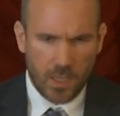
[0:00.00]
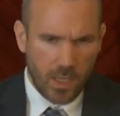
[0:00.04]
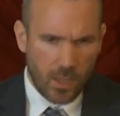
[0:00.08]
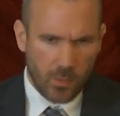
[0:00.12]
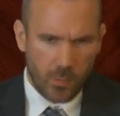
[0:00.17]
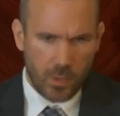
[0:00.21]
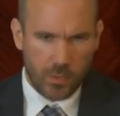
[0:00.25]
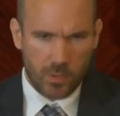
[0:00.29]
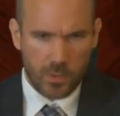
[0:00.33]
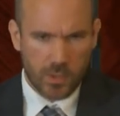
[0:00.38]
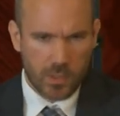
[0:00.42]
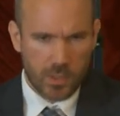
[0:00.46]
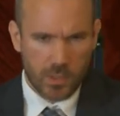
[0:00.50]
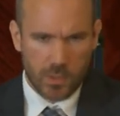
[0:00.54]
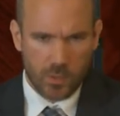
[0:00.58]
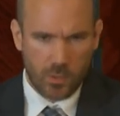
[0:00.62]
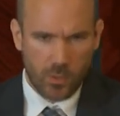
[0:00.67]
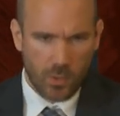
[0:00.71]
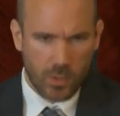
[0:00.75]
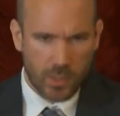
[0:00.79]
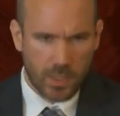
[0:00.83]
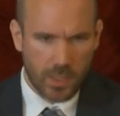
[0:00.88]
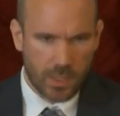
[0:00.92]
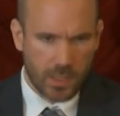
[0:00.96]
And we were just
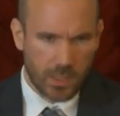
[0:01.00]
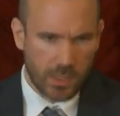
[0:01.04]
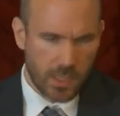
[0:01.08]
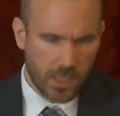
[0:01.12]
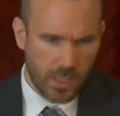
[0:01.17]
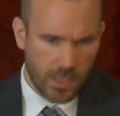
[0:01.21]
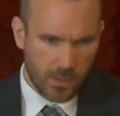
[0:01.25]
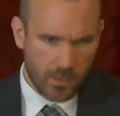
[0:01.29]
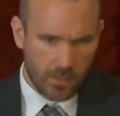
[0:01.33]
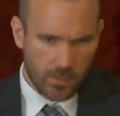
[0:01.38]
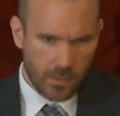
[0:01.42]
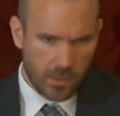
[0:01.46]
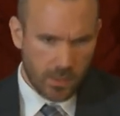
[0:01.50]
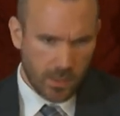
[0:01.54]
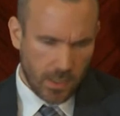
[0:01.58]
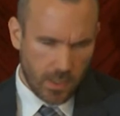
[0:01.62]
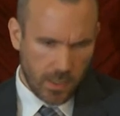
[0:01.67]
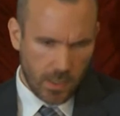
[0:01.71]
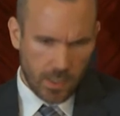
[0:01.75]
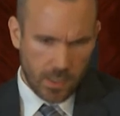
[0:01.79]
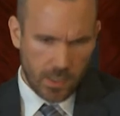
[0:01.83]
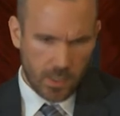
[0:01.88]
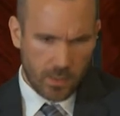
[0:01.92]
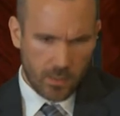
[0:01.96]
talking, and he,
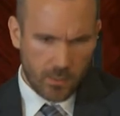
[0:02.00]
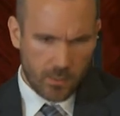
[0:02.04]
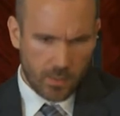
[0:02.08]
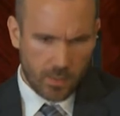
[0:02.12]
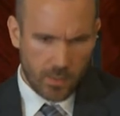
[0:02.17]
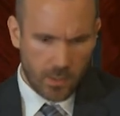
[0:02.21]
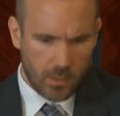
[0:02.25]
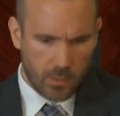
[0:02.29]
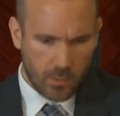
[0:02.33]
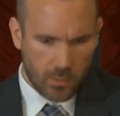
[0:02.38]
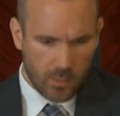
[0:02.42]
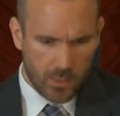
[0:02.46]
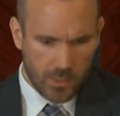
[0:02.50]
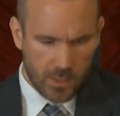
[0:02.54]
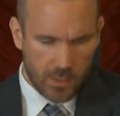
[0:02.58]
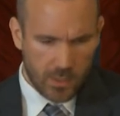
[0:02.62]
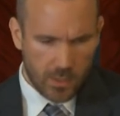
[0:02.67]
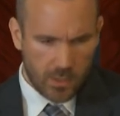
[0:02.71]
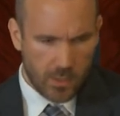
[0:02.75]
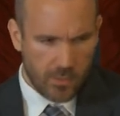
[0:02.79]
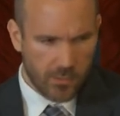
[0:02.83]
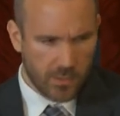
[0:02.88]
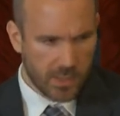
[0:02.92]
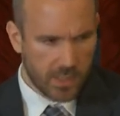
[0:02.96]
in the course of
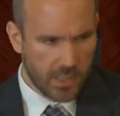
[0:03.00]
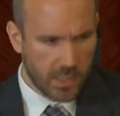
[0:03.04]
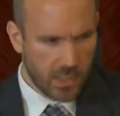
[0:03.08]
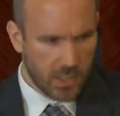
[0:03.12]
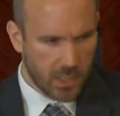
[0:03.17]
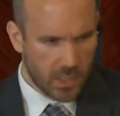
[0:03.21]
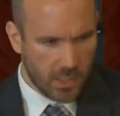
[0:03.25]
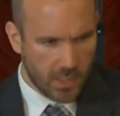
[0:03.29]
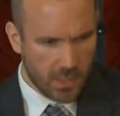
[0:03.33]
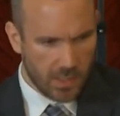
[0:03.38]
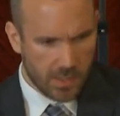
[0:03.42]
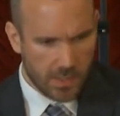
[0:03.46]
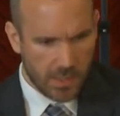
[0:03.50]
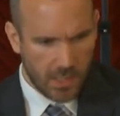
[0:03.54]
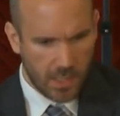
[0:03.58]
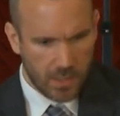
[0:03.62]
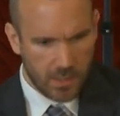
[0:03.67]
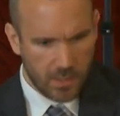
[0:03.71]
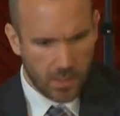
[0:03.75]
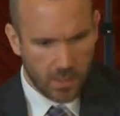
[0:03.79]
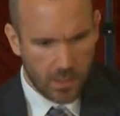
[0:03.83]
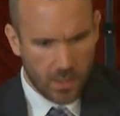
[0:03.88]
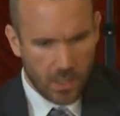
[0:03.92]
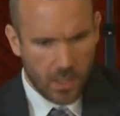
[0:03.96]
the conversation, he
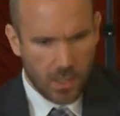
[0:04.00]
said